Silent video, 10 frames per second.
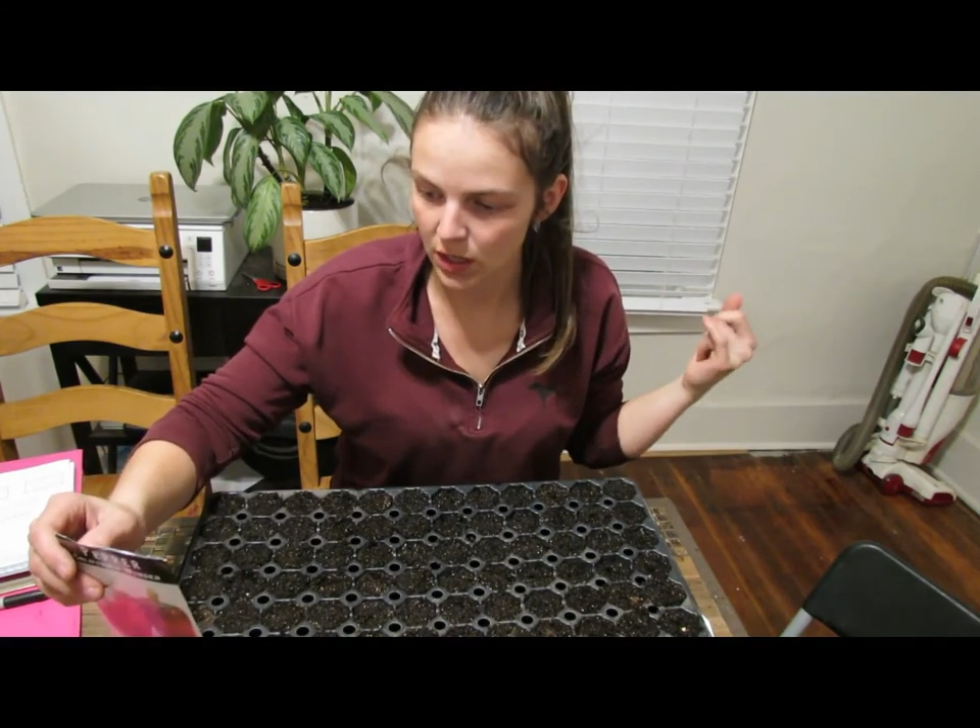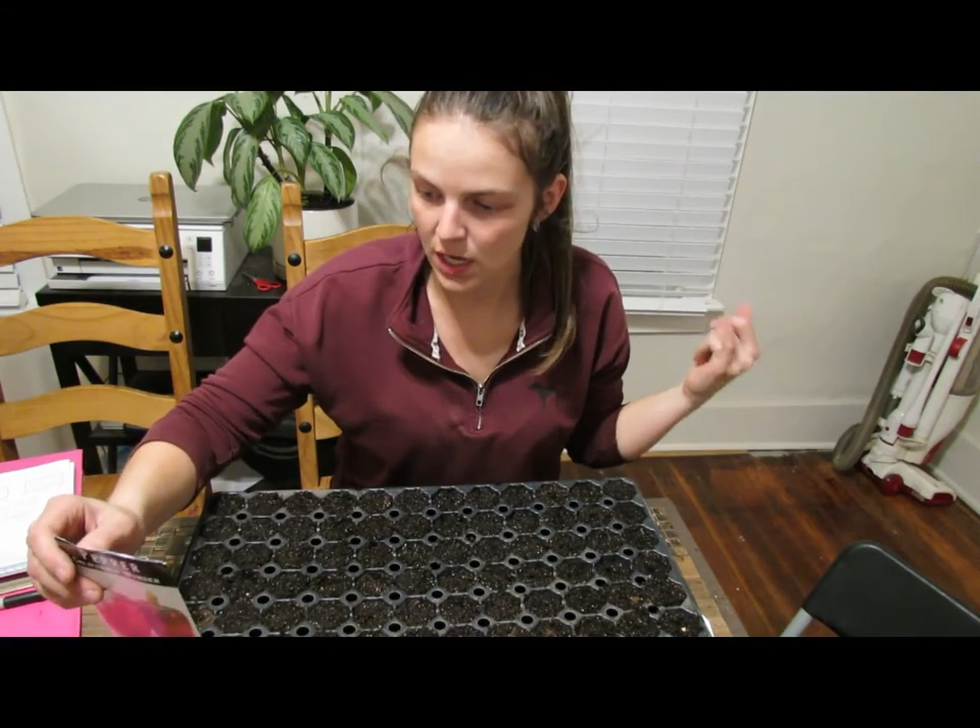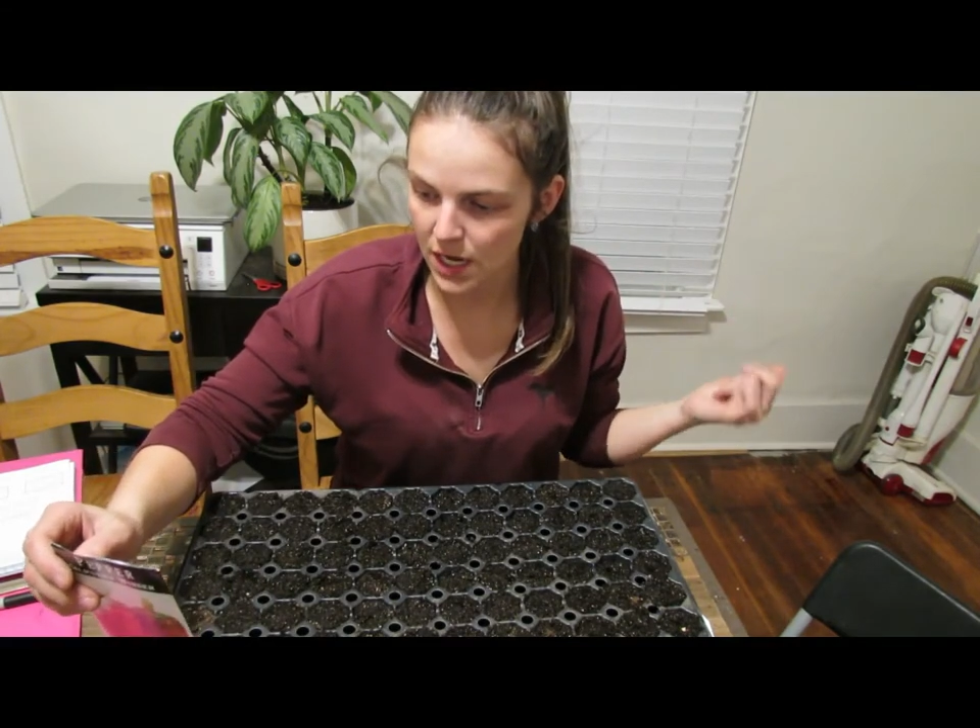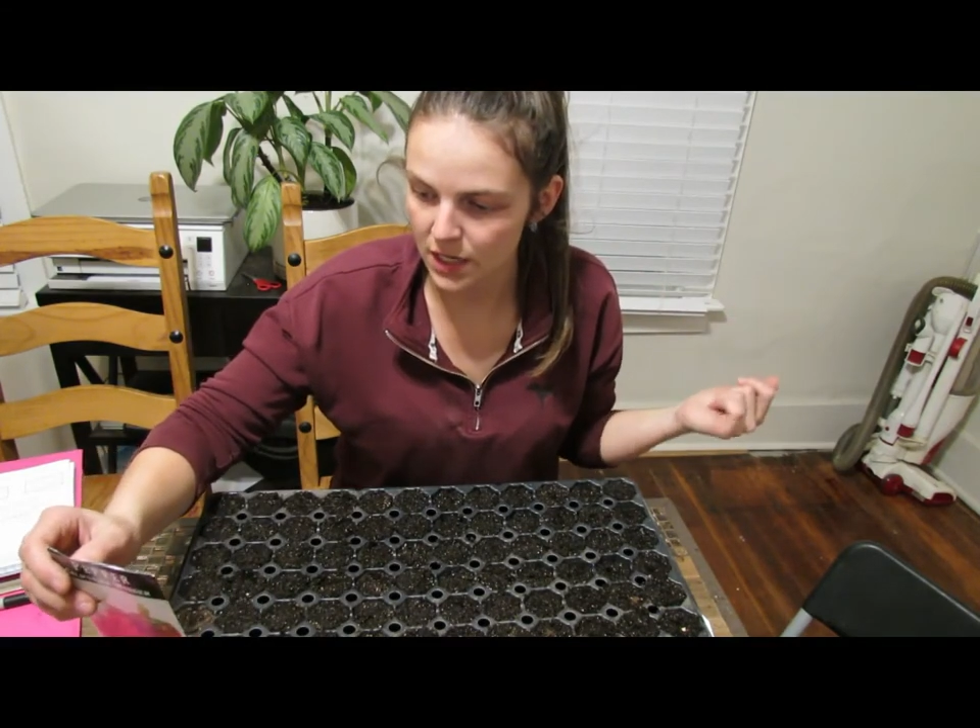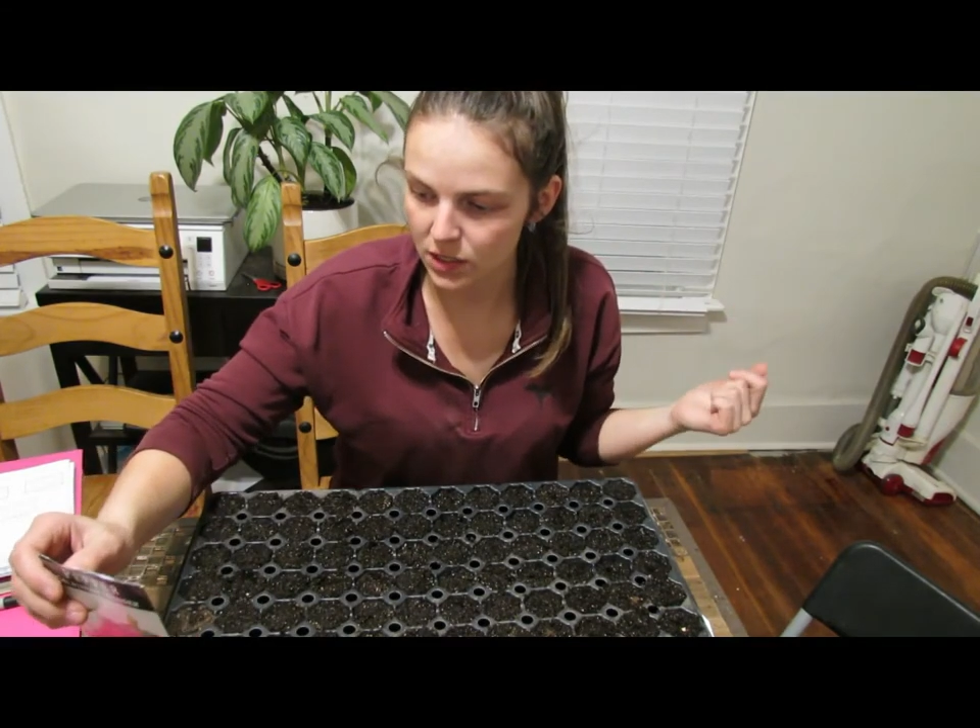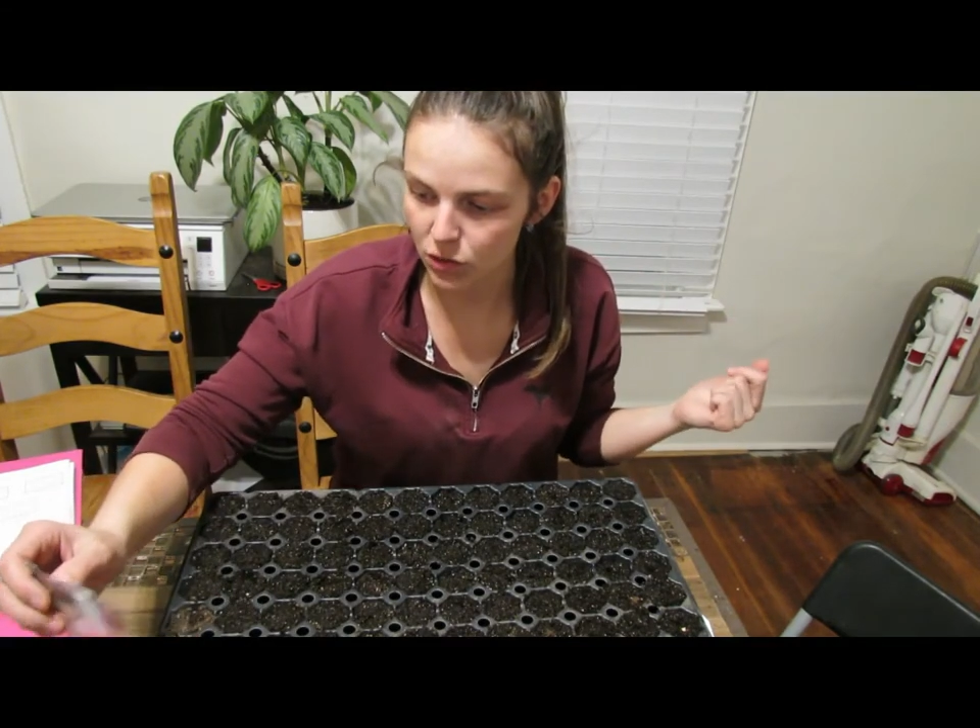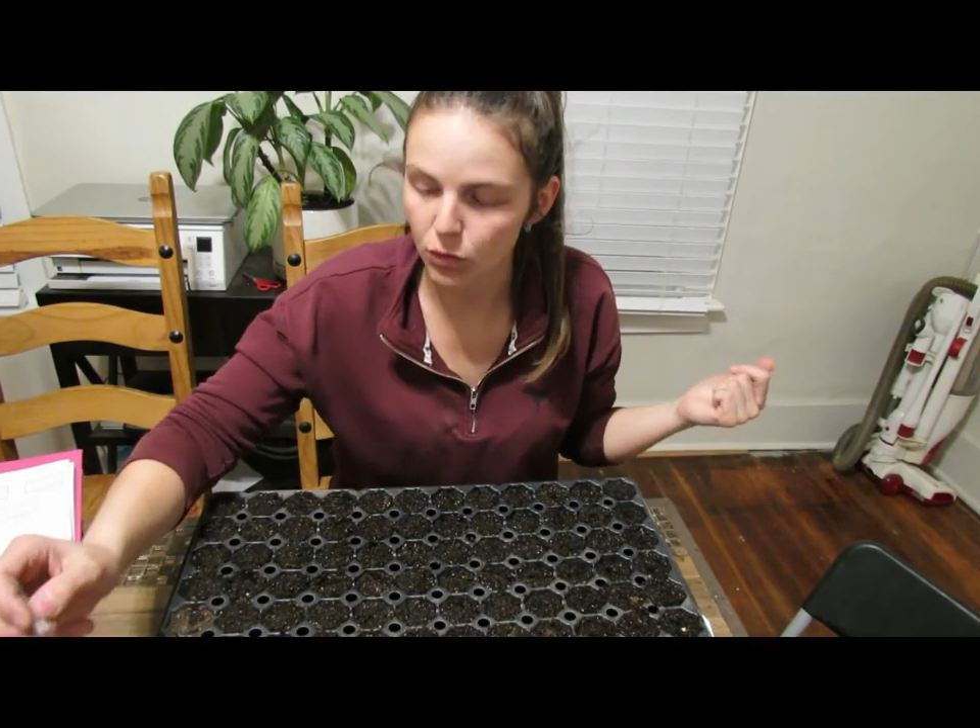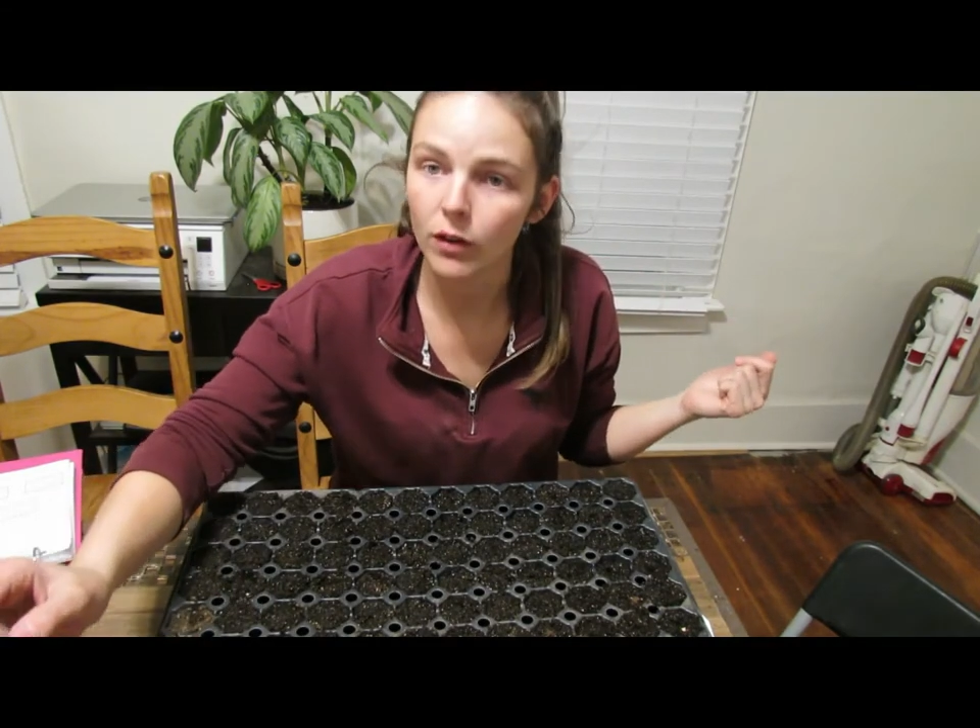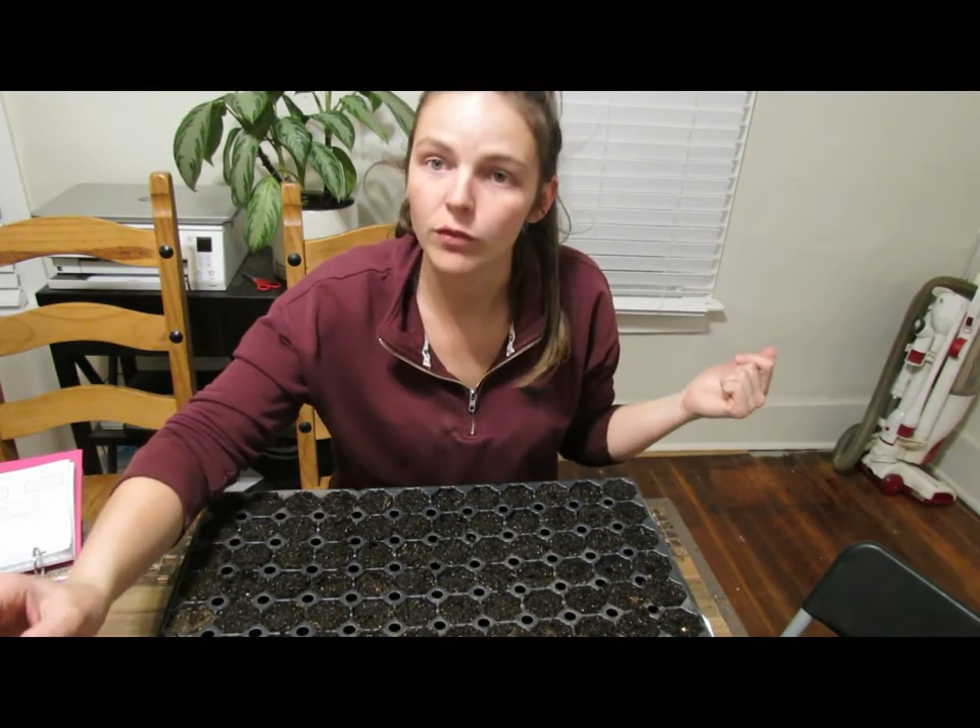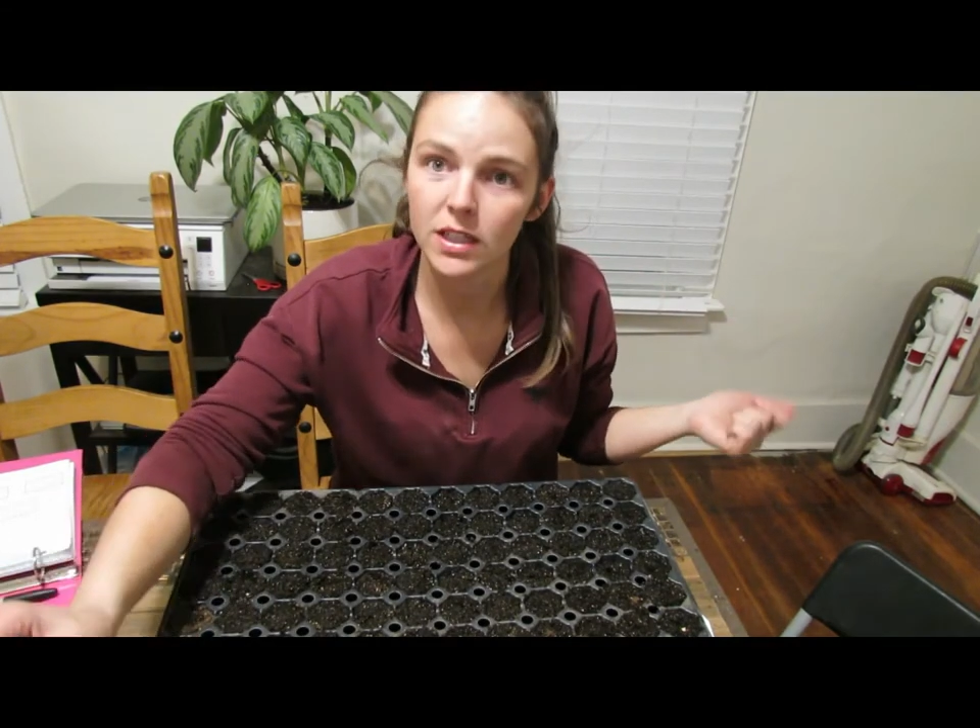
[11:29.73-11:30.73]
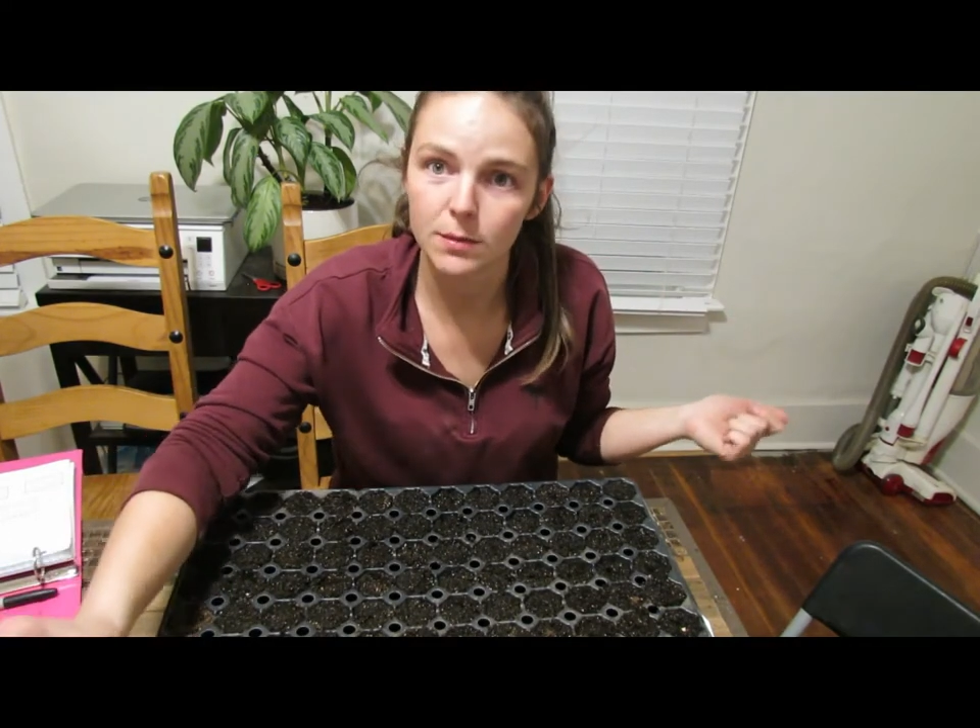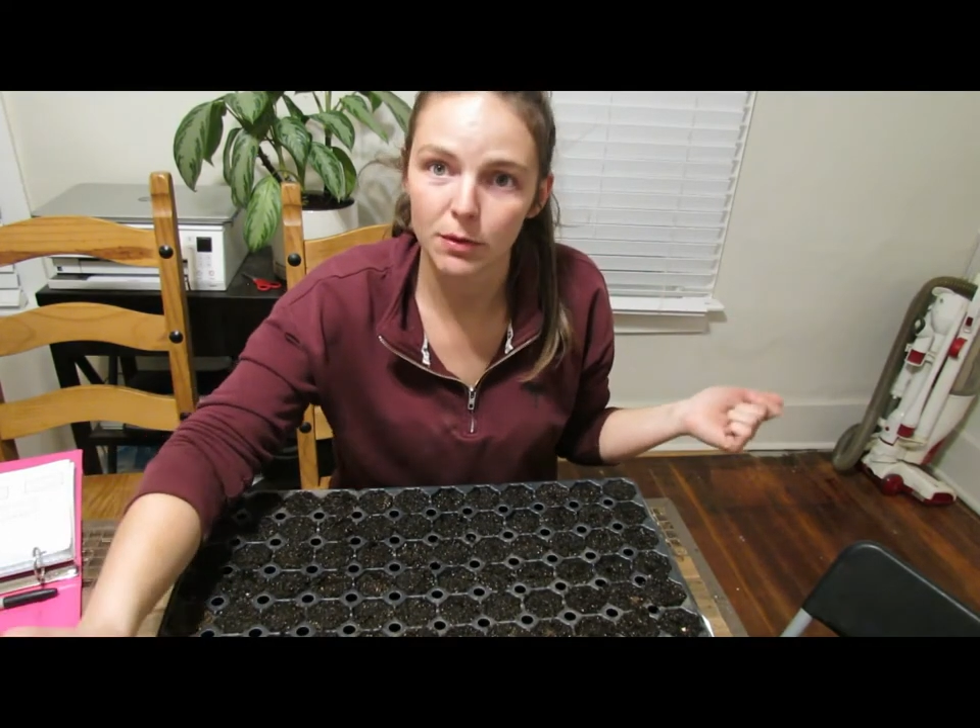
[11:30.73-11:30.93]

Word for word: 8 to 12 weeks